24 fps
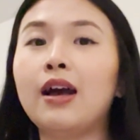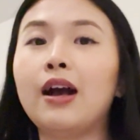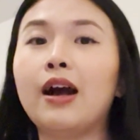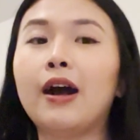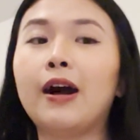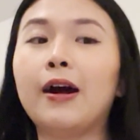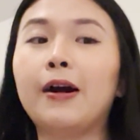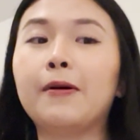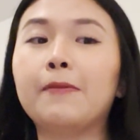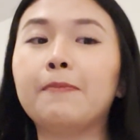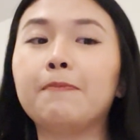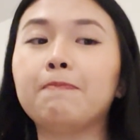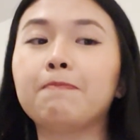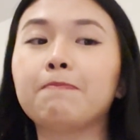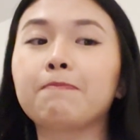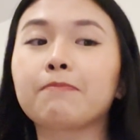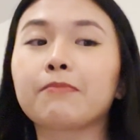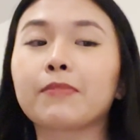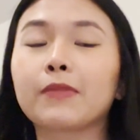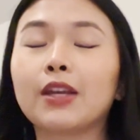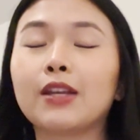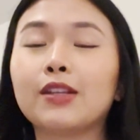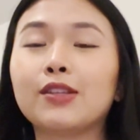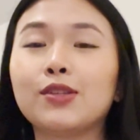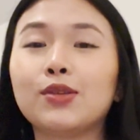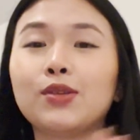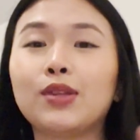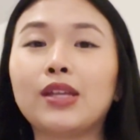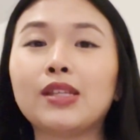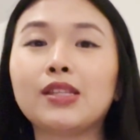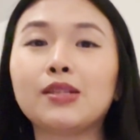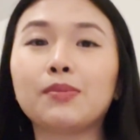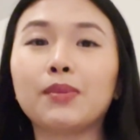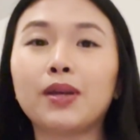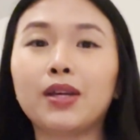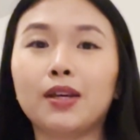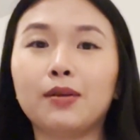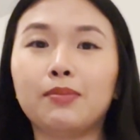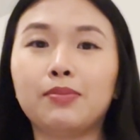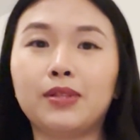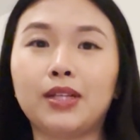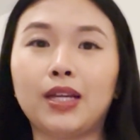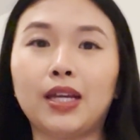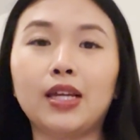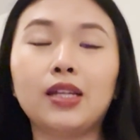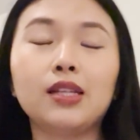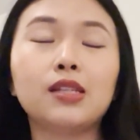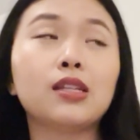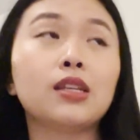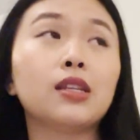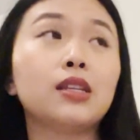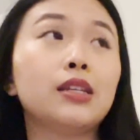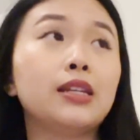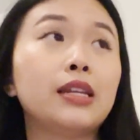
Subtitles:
So that's my update.